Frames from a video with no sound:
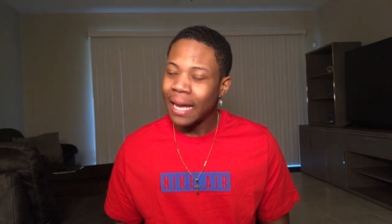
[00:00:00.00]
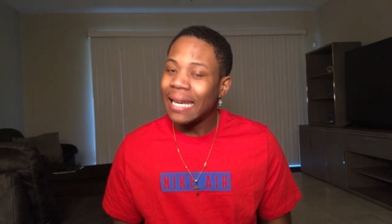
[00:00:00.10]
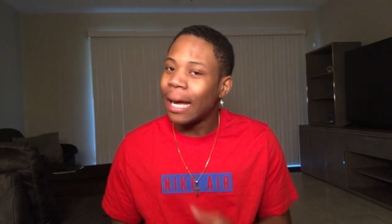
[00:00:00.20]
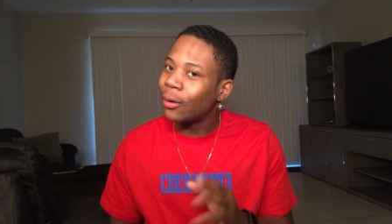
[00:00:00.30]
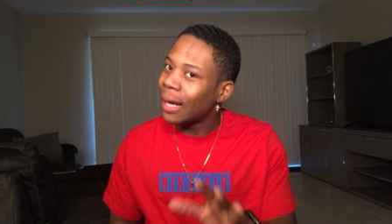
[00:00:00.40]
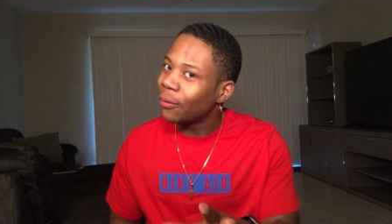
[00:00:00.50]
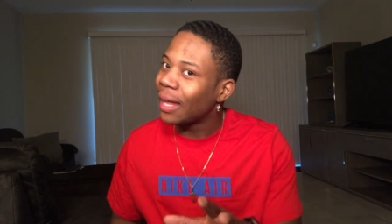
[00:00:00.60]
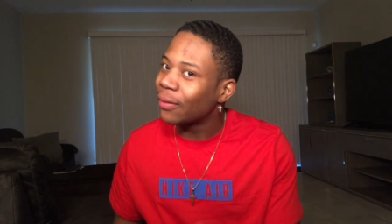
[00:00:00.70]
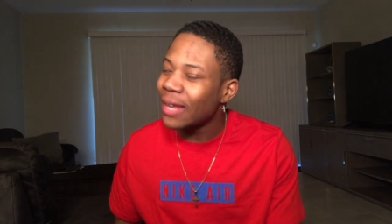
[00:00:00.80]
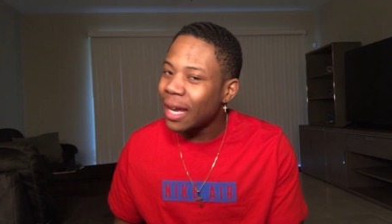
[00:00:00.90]
Now, now,
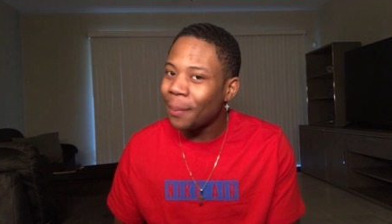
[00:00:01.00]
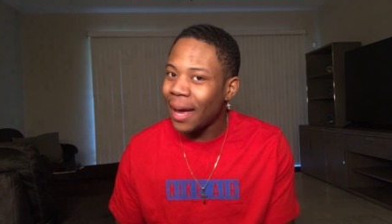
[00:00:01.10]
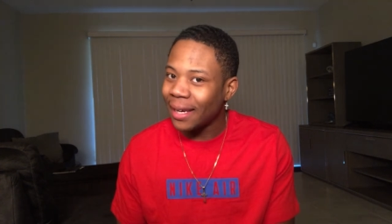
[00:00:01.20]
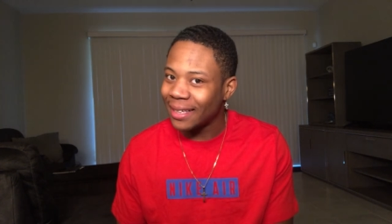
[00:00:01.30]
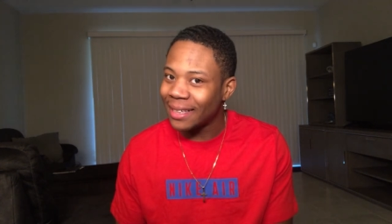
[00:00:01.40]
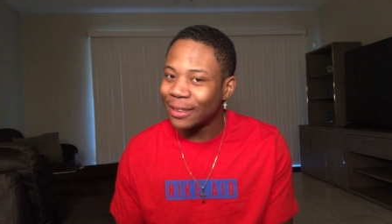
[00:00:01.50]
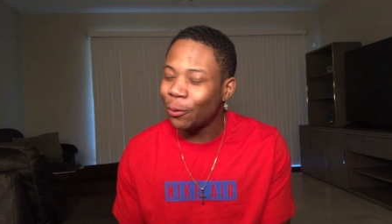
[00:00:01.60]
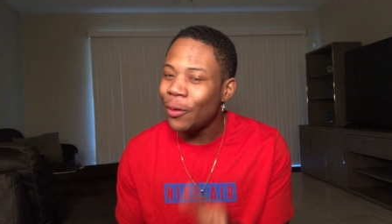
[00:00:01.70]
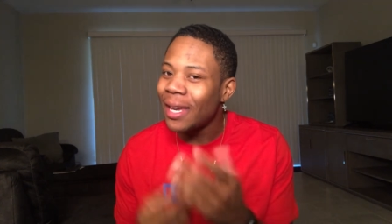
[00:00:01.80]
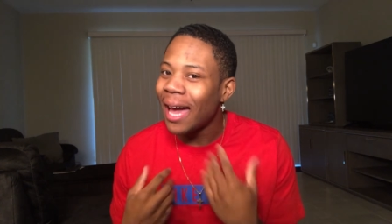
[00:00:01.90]
now think about this. If
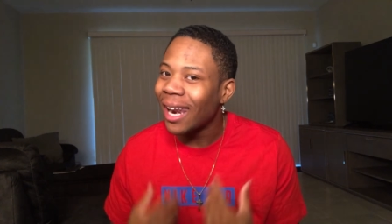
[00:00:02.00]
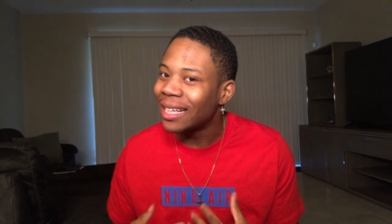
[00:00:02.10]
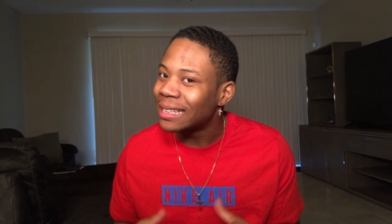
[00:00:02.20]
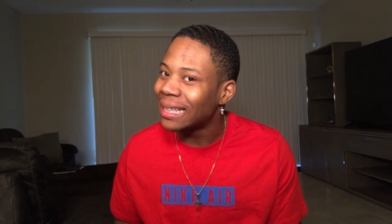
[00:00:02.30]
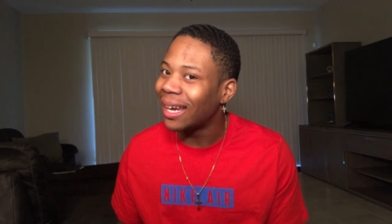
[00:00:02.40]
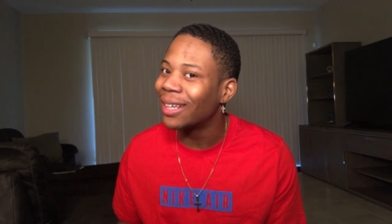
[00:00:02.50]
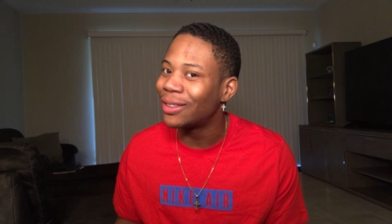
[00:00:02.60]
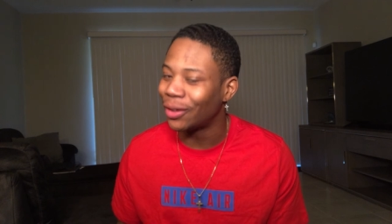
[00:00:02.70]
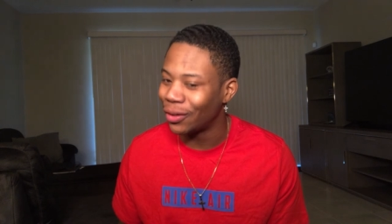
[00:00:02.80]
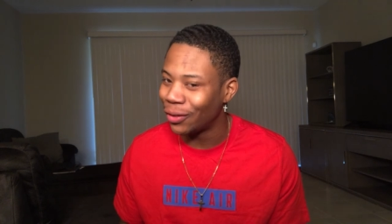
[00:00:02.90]
we got our
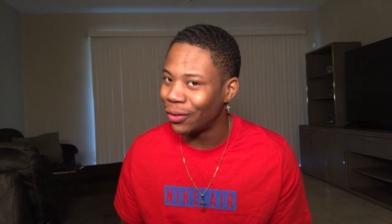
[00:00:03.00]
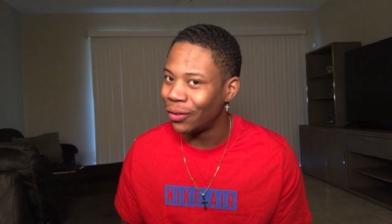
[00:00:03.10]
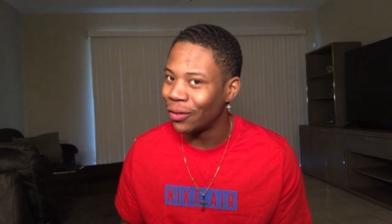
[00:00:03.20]
socks on,